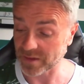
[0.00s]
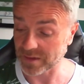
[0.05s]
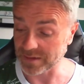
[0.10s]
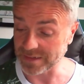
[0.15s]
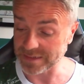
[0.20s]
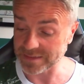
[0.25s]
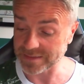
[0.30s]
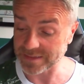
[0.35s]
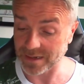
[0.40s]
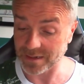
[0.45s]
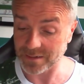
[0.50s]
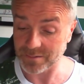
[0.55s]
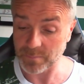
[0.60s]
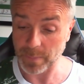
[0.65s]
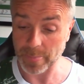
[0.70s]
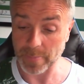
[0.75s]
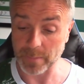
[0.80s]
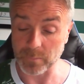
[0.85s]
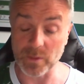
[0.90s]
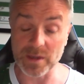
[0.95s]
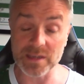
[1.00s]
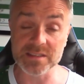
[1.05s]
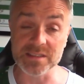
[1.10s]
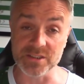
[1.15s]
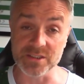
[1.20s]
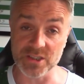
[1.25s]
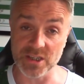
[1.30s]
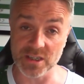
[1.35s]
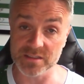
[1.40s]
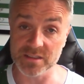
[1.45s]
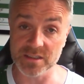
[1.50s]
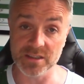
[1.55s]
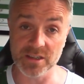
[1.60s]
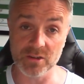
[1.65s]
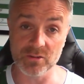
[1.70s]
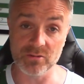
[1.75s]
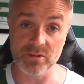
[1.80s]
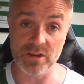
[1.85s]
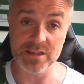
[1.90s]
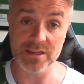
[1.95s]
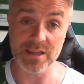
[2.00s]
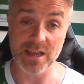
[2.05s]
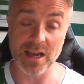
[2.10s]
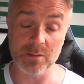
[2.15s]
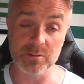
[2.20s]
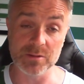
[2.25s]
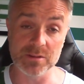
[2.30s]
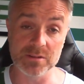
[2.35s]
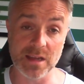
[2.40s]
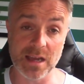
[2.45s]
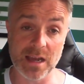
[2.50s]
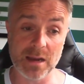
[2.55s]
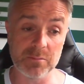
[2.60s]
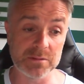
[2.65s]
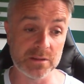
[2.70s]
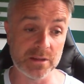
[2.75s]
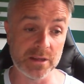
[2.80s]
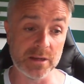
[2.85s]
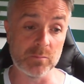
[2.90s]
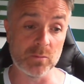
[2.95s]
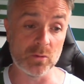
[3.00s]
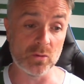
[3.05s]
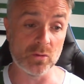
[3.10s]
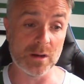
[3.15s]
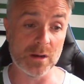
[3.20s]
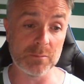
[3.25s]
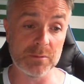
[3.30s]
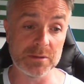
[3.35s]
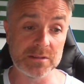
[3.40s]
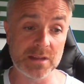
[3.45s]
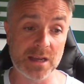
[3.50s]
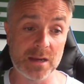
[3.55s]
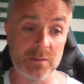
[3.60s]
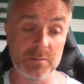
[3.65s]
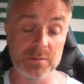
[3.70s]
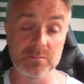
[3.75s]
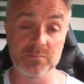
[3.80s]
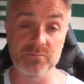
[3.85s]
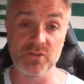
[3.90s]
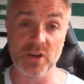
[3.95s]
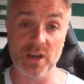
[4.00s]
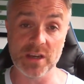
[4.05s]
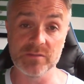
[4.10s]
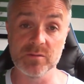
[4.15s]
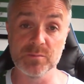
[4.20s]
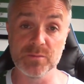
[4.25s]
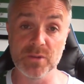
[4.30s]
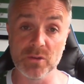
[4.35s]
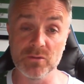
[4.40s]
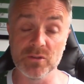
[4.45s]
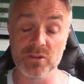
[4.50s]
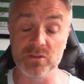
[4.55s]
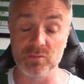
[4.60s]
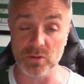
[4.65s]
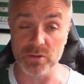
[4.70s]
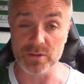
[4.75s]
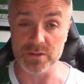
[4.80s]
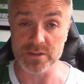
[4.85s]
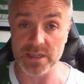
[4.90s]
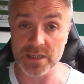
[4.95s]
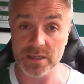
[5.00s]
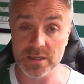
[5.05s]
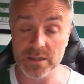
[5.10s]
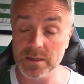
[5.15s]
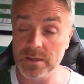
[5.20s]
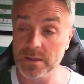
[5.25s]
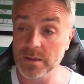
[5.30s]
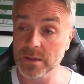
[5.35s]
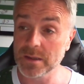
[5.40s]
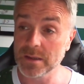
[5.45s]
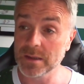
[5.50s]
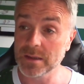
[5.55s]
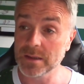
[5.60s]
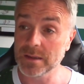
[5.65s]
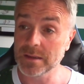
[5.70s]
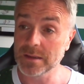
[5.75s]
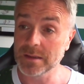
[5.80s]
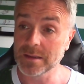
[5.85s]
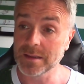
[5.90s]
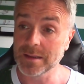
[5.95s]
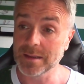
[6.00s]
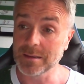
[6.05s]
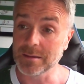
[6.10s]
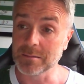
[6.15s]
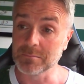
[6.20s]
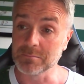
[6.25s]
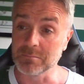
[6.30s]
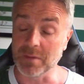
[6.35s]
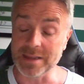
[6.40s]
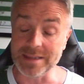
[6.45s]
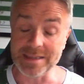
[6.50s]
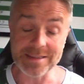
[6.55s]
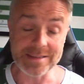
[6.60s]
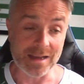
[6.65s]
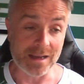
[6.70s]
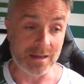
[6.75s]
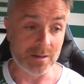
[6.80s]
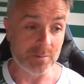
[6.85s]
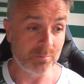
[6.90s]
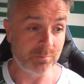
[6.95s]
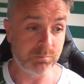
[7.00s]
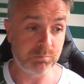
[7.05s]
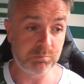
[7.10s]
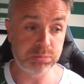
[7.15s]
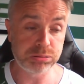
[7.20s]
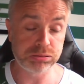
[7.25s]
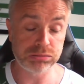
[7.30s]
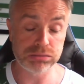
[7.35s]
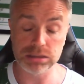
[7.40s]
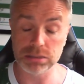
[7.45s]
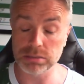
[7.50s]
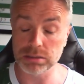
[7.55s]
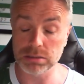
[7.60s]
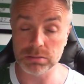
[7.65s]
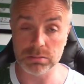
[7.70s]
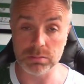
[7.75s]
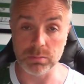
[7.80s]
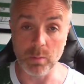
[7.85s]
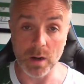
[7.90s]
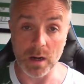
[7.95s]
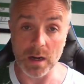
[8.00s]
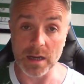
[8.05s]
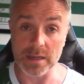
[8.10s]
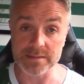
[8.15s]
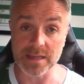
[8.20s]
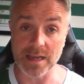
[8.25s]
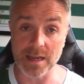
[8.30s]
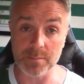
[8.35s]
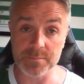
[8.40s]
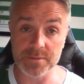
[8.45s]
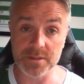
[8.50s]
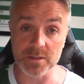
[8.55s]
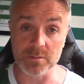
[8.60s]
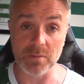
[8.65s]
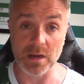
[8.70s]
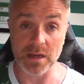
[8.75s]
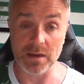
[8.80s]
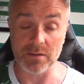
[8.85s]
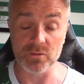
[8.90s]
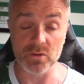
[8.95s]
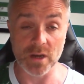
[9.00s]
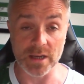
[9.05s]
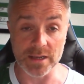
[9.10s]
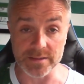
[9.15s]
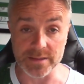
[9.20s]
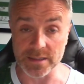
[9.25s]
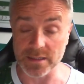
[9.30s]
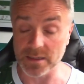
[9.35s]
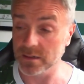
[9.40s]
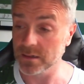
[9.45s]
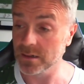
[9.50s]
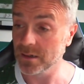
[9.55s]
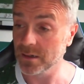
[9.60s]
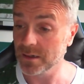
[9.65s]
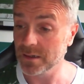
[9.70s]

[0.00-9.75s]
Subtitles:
Idah, waste a jersey now, right? I would let him go. I would drive him down to Swansea. Maeda, what has happened to him? I have no idea.